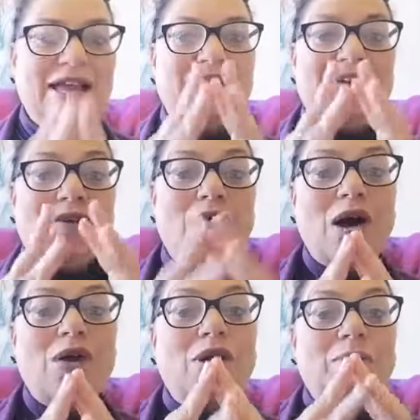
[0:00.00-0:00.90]
There
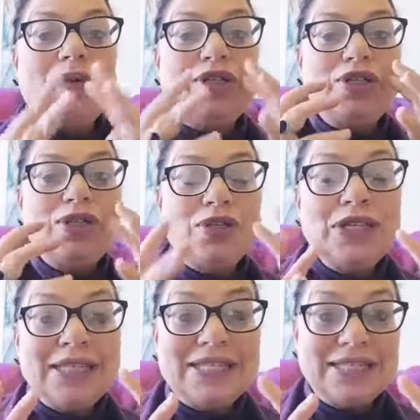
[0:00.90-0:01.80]
are
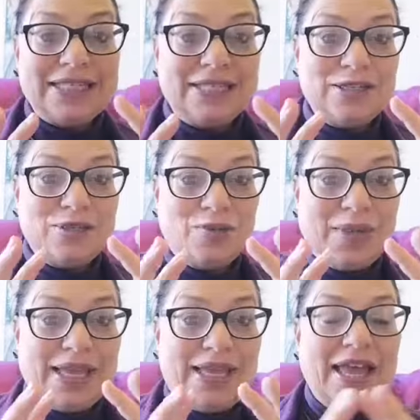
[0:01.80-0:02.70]
opportunities this
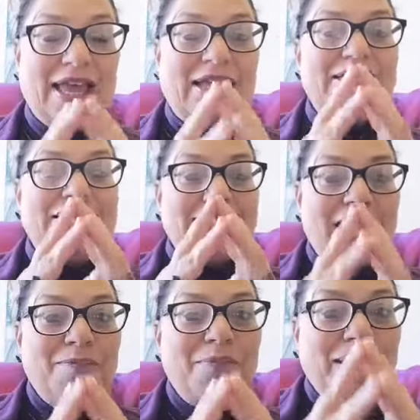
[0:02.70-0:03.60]
week.
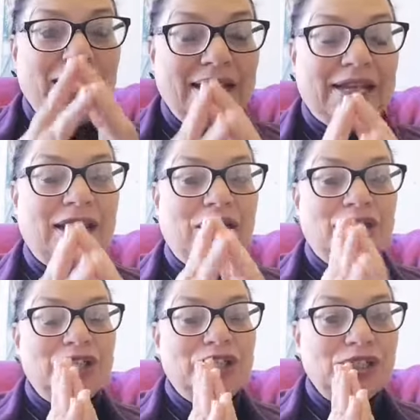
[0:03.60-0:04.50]
Tap in,
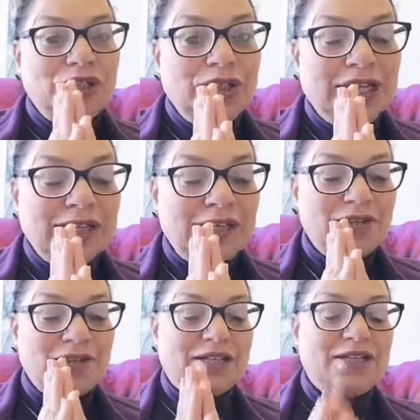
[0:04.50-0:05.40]
tune
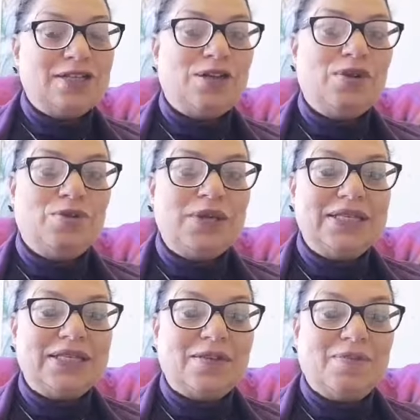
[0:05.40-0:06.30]
into that soul
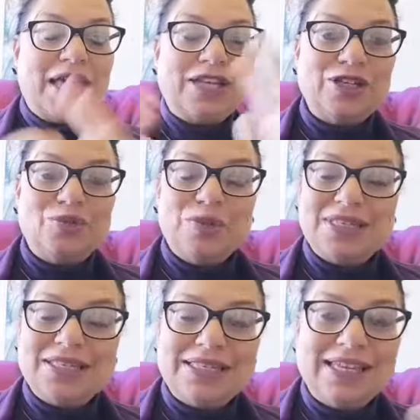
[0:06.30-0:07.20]
wisdom, and you will
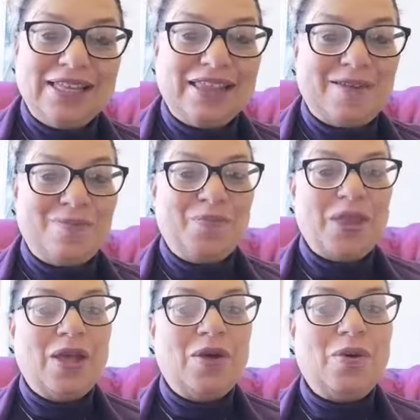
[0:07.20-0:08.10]
see them
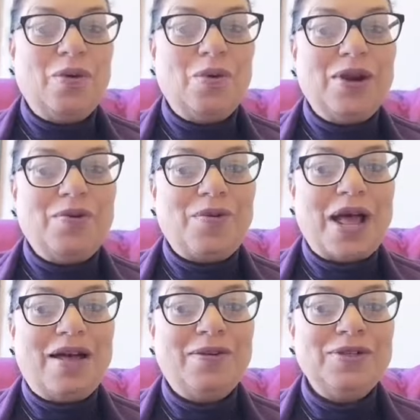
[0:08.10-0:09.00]
all
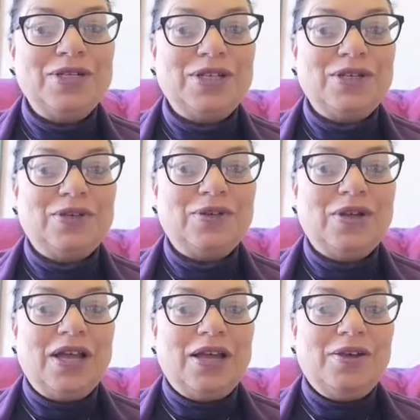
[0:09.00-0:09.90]
around you.
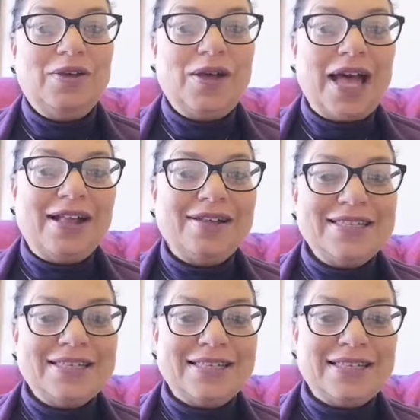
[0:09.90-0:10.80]
Who
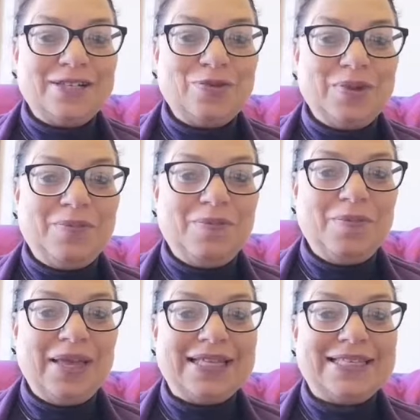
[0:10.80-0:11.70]
else did we
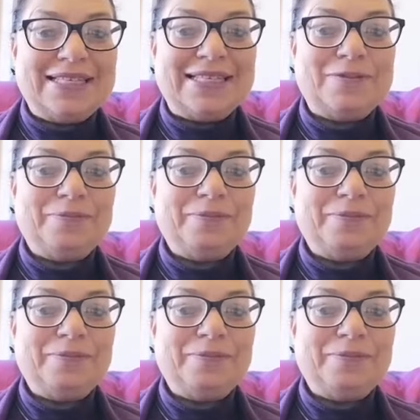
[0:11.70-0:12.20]
miss?